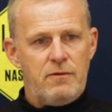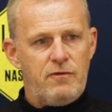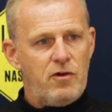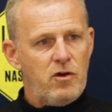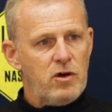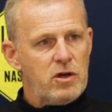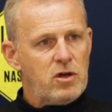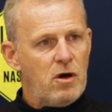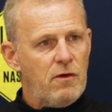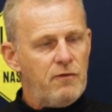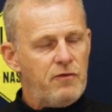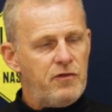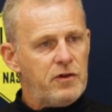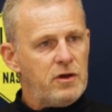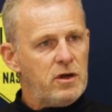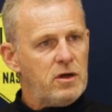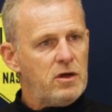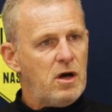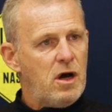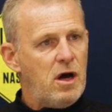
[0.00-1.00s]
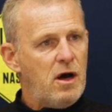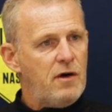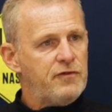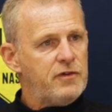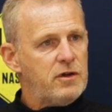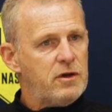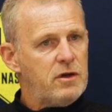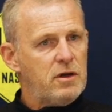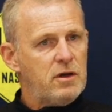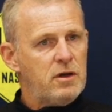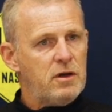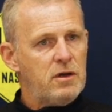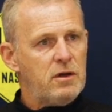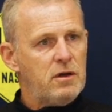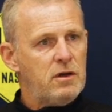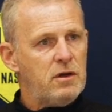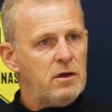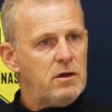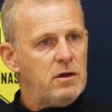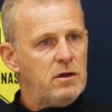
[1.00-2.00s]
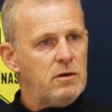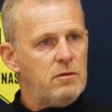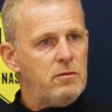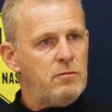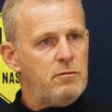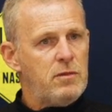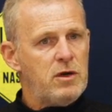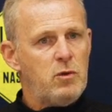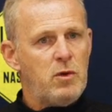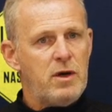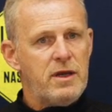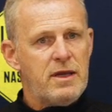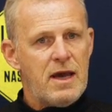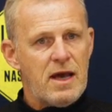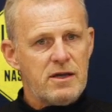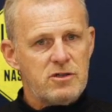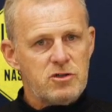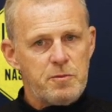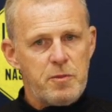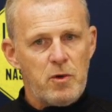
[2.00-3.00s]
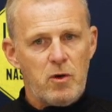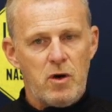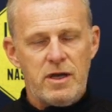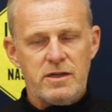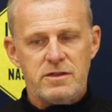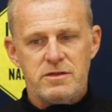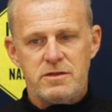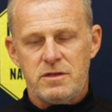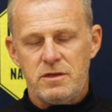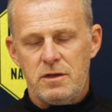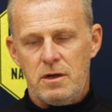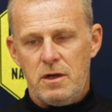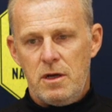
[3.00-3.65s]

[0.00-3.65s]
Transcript: very confident after the midweek exploits.